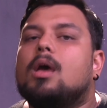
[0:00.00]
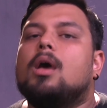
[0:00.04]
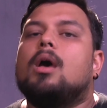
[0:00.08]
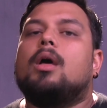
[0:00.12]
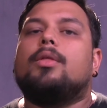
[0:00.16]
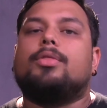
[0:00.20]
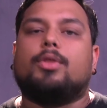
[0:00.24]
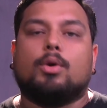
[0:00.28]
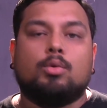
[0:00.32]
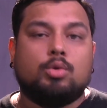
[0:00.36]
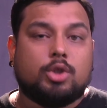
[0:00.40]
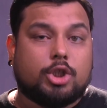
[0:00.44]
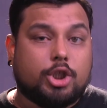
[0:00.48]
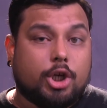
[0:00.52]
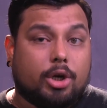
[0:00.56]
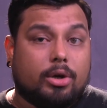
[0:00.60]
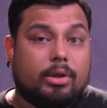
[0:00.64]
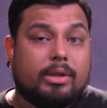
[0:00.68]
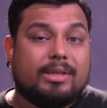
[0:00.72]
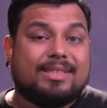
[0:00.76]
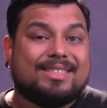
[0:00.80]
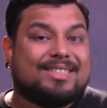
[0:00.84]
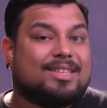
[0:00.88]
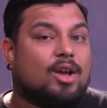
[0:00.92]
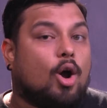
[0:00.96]
Those
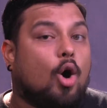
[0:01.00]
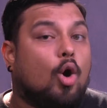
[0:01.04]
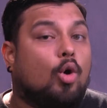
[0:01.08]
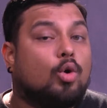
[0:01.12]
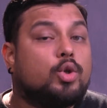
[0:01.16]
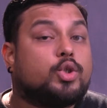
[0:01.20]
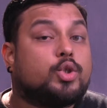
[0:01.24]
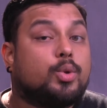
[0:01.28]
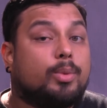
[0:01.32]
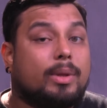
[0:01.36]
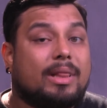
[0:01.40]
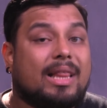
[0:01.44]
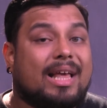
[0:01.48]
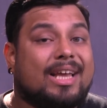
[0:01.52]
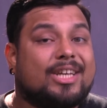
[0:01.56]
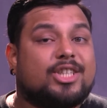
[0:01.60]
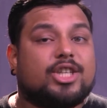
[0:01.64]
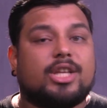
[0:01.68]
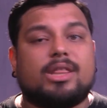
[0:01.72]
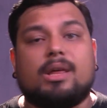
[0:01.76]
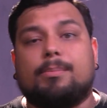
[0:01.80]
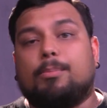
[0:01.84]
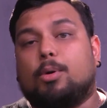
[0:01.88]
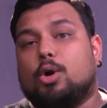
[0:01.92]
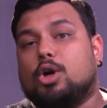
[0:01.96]
journalists also allege
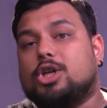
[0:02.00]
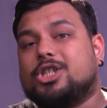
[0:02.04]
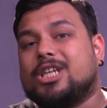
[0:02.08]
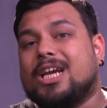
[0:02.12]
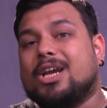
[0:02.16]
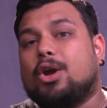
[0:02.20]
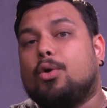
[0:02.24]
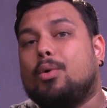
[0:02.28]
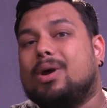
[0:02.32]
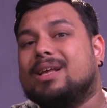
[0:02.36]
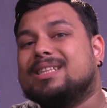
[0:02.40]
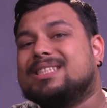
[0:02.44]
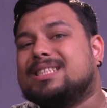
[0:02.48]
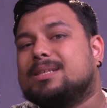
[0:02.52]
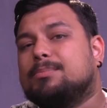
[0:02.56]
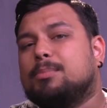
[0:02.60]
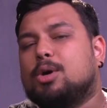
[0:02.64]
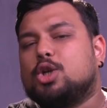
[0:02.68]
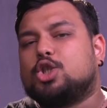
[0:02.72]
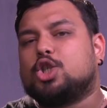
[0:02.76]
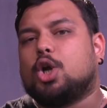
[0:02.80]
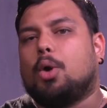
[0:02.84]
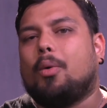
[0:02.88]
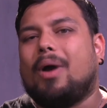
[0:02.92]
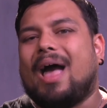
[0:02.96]
that Poroshenko and
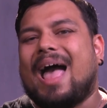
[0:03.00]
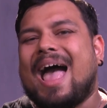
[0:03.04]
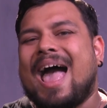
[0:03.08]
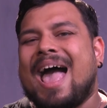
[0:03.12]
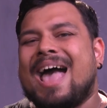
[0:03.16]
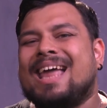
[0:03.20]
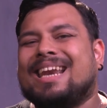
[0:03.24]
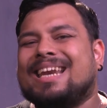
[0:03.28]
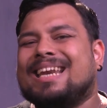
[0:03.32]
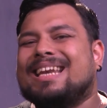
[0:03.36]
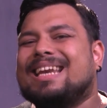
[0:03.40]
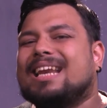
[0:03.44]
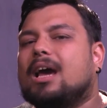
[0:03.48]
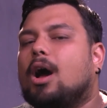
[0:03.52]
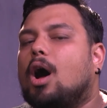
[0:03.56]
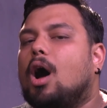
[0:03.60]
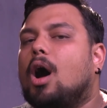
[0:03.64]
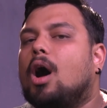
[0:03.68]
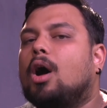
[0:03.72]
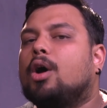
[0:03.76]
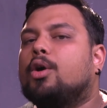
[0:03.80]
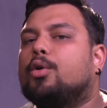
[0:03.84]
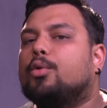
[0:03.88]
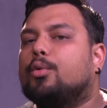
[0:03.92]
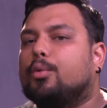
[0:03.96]
Samochko had an
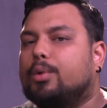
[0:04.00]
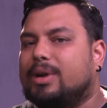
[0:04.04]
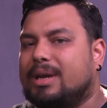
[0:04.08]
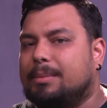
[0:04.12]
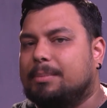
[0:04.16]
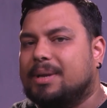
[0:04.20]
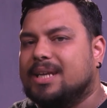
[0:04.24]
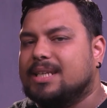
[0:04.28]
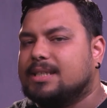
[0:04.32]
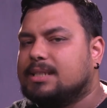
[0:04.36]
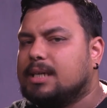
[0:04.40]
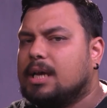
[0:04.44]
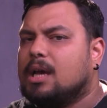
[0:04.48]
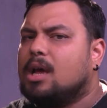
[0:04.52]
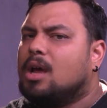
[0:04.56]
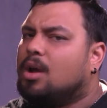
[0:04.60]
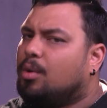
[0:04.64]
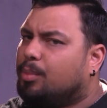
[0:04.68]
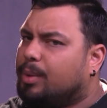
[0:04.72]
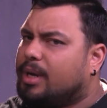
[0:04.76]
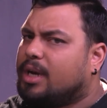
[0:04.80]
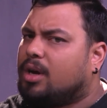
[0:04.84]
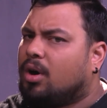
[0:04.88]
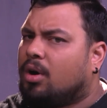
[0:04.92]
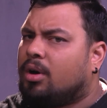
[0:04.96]
agreement
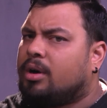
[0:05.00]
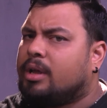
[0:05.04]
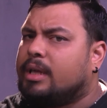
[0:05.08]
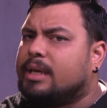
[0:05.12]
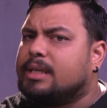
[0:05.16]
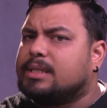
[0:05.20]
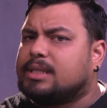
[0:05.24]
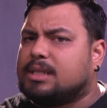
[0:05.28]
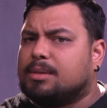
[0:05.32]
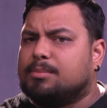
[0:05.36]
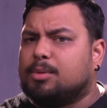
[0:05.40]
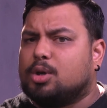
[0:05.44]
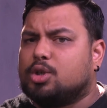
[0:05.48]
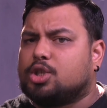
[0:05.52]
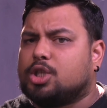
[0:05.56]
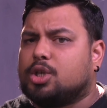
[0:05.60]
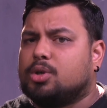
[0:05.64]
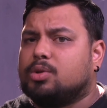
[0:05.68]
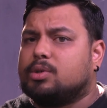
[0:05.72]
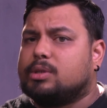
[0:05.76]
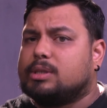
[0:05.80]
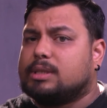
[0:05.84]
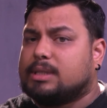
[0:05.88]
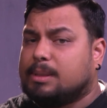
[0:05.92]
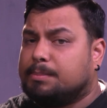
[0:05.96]
regarding
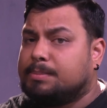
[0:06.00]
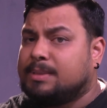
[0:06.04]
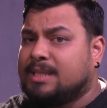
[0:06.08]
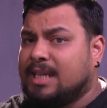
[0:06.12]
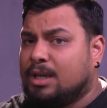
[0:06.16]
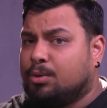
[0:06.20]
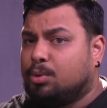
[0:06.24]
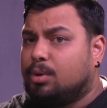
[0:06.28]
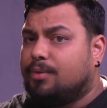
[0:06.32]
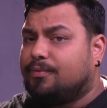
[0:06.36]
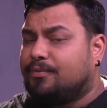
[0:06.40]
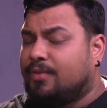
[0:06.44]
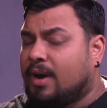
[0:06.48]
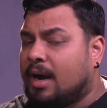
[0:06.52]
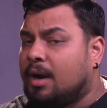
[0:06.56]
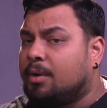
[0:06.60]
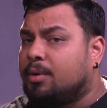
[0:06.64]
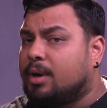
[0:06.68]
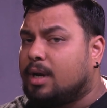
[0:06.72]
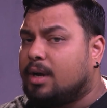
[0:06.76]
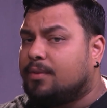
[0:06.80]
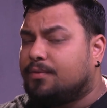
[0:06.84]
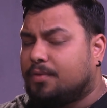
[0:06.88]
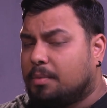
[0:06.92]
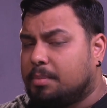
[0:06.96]
Samochko's subsequent
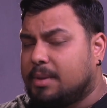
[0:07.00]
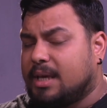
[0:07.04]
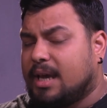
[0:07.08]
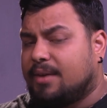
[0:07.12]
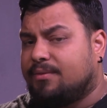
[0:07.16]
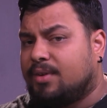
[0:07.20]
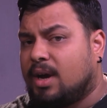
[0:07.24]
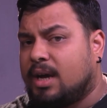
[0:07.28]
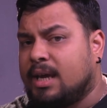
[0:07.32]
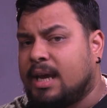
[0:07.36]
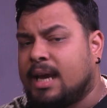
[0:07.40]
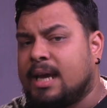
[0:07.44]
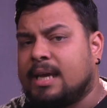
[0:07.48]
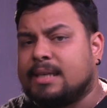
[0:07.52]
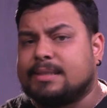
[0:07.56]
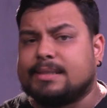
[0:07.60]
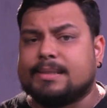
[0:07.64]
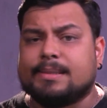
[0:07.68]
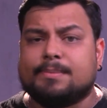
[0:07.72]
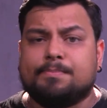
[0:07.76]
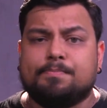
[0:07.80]
firing from the FIS.